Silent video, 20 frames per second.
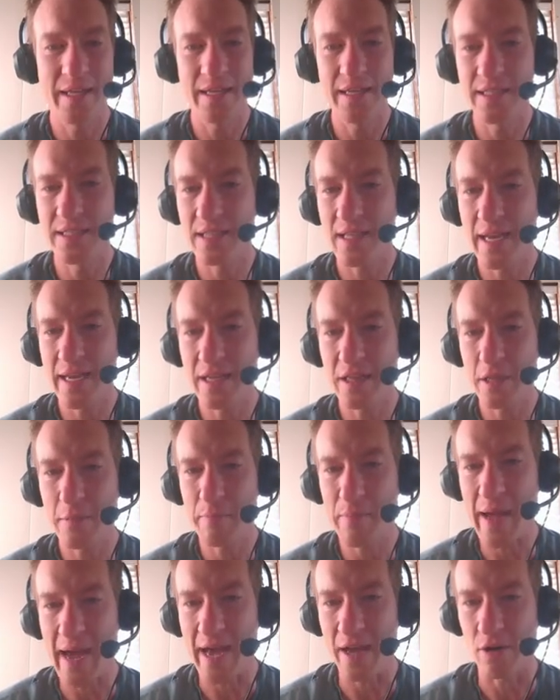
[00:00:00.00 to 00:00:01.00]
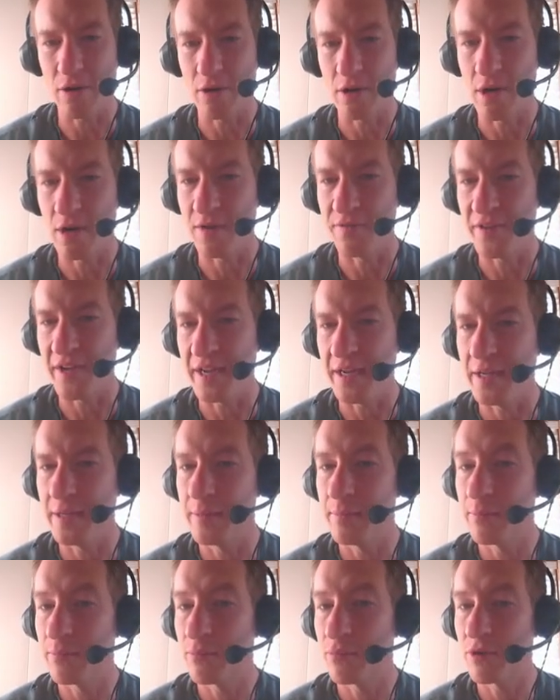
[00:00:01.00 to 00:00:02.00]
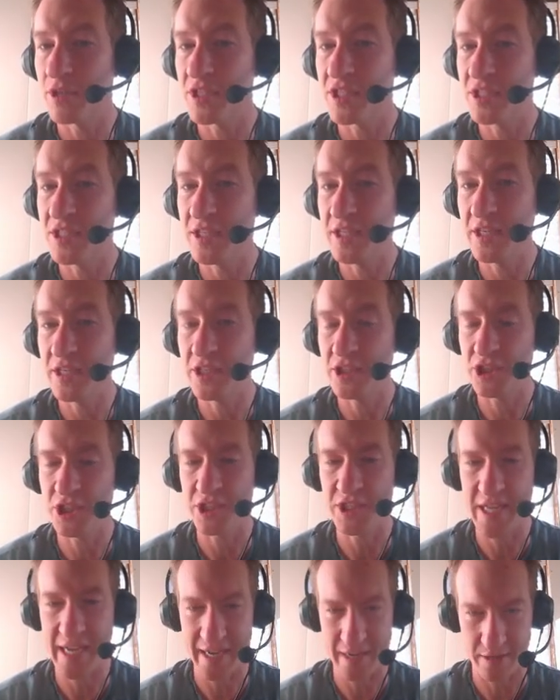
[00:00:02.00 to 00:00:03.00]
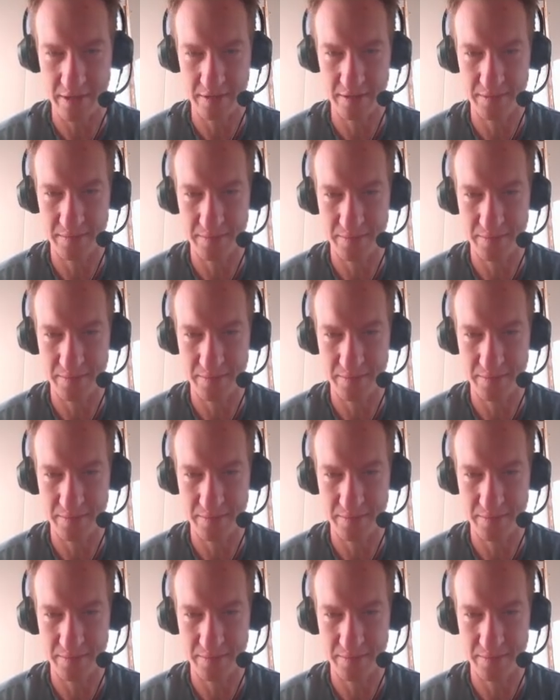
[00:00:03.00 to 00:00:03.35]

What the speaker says: is like the patter of a prestidigitator.